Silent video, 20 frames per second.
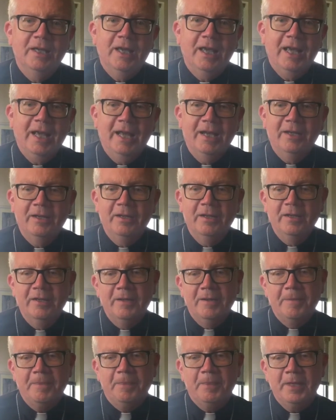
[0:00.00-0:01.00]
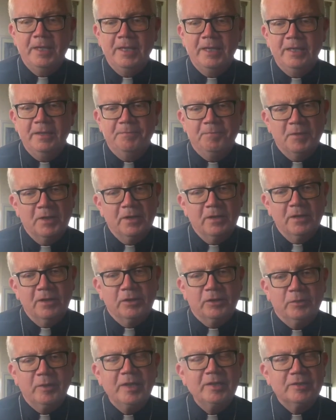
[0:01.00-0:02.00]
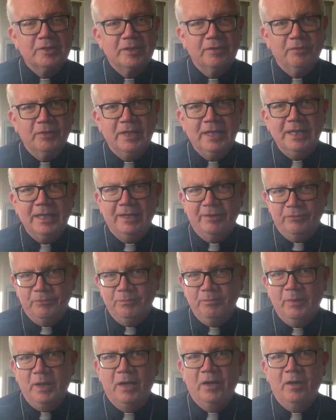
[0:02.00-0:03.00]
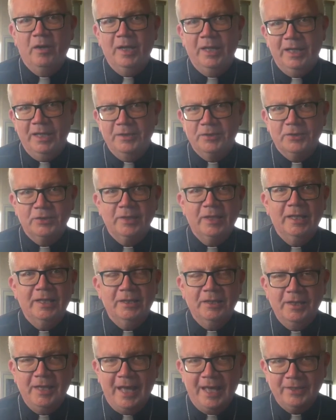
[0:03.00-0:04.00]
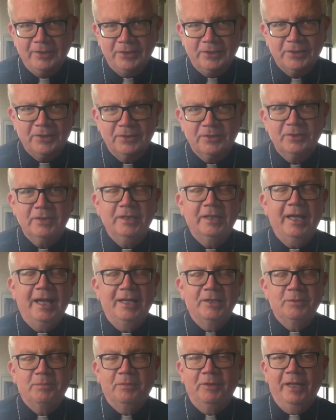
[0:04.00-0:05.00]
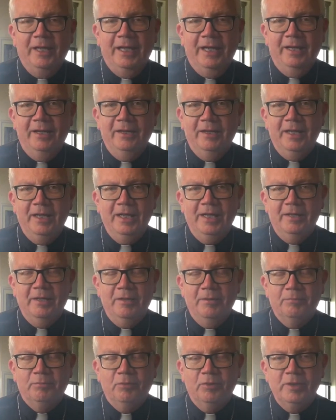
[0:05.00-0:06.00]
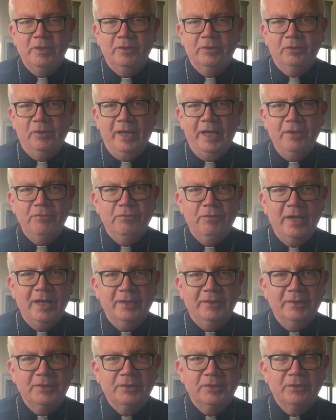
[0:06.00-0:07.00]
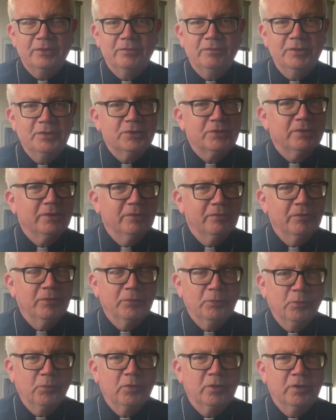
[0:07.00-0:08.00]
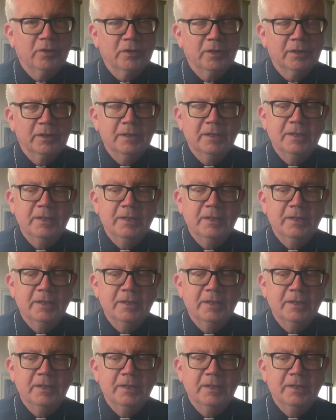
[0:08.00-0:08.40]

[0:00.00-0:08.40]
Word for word: and the creativity of Mary in saying yes to God's plan and in putting her life at the service of the Word.